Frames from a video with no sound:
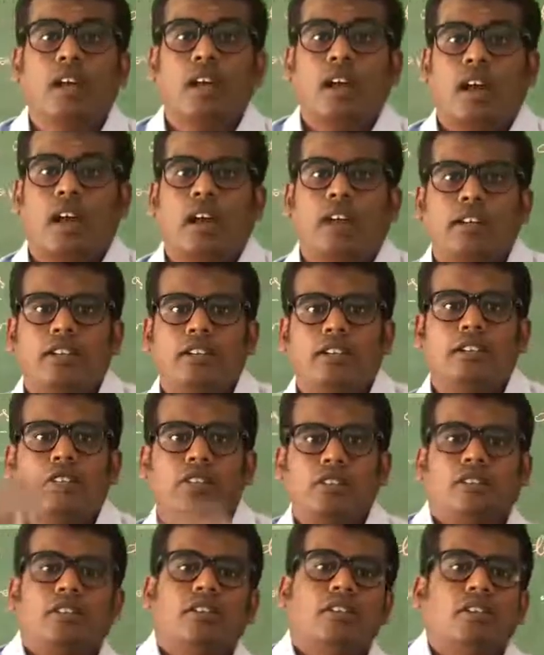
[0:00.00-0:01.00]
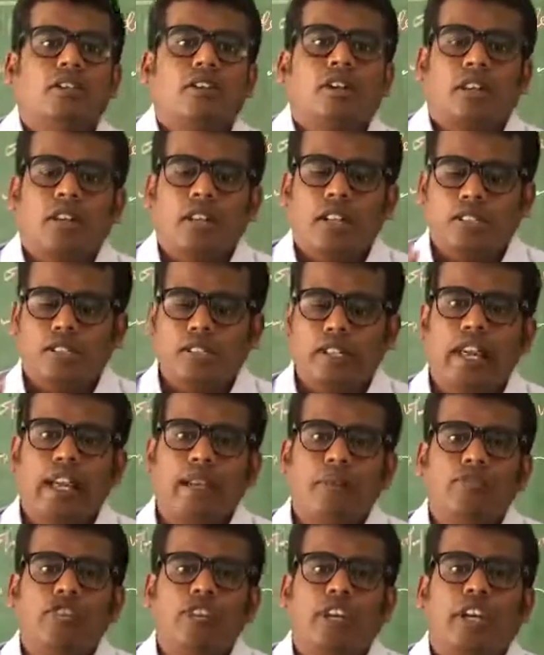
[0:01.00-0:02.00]
and the
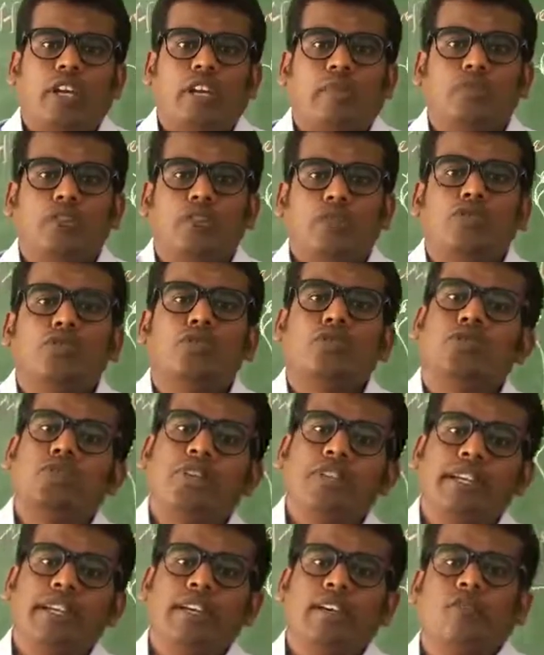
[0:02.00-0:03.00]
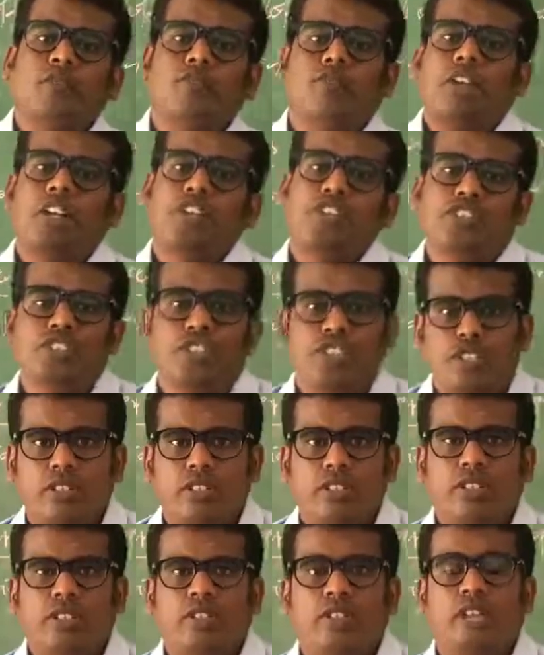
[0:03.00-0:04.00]
same time you do the worksheet,
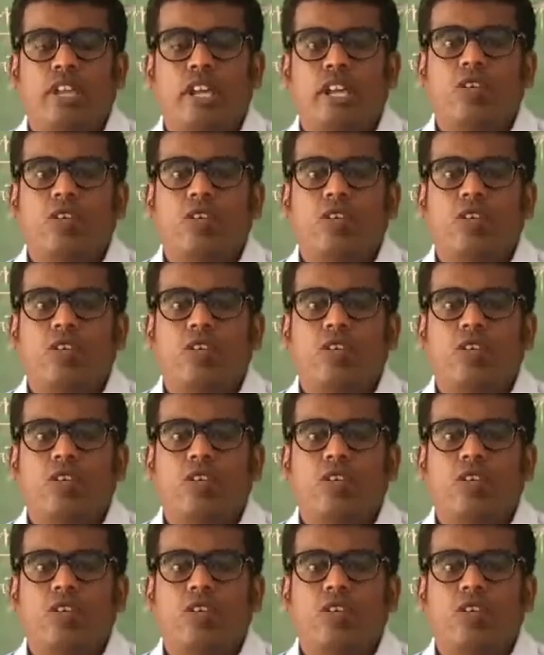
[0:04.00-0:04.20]
then